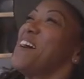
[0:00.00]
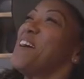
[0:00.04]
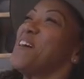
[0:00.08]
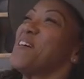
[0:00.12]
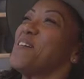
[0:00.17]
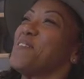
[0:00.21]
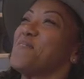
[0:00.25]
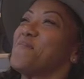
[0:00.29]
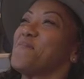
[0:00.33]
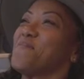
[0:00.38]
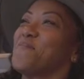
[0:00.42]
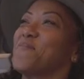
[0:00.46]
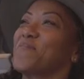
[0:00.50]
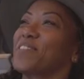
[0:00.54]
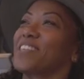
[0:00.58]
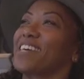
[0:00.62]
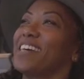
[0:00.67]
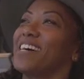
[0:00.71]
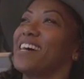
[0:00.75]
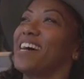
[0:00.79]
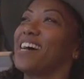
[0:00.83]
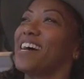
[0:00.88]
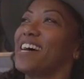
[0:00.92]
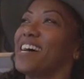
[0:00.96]
um,
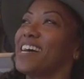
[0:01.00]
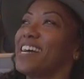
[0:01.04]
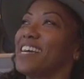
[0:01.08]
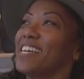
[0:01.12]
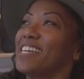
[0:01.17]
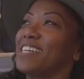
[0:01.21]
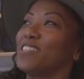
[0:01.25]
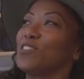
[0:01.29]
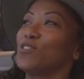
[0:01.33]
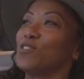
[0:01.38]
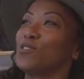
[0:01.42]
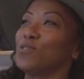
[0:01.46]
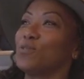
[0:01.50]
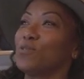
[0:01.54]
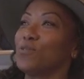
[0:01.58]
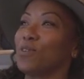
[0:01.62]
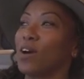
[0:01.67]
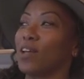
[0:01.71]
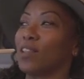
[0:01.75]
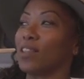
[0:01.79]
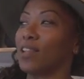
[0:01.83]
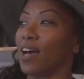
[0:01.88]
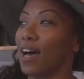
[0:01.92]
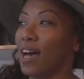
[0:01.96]
I do
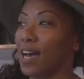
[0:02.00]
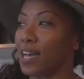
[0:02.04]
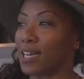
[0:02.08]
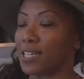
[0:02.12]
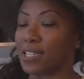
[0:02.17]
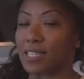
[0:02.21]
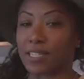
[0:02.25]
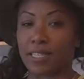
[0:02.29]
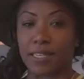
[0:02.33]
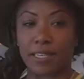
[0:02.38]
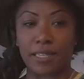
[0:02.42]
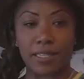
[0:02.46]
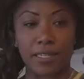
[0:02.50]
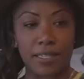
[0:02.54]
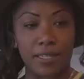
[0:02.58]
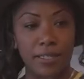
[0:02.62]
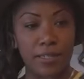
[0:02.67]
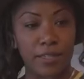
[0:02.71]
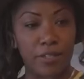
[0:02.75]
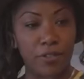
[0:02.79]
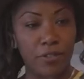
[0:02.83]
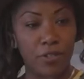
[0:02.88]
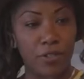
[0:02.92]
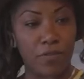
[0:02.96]
a lot. It's
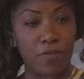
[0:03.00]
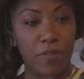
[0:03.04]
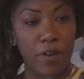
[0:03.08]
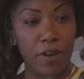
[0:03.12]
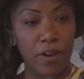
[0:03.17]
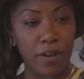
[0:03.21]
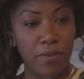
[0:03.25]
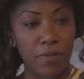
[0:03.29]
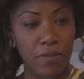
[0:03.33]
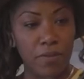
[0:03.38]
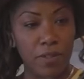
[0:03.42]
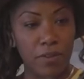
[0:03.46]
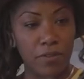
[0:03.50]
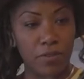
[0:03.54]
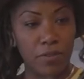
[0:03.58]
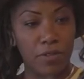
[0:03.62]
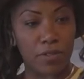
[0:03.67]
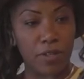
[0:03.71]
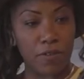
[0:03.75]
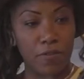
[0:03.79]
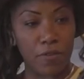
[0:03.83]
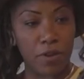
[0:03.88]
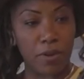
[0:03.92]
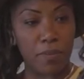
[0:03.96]
there's very there's
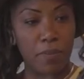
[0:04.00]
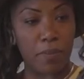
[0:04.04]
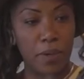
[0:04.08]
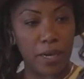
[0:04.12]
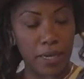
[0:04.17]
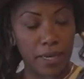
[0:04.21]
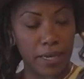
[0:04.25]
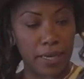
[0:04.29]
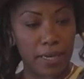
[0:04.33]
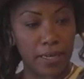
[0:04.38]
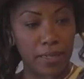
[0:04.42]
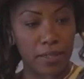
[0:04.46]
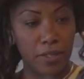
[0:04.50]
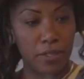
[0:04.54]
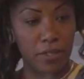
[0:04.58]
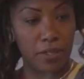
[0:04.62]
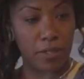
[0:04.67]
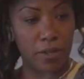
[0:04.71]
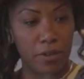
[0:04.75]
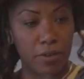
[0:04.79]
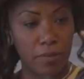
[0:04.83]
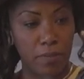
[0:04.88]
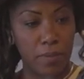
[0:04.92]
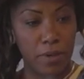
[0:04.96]
different buckets. You
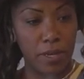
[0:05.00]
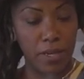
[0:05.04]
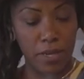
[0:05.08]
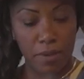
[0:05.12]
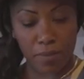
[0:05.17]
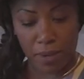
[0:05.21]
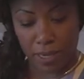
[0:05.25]
know, being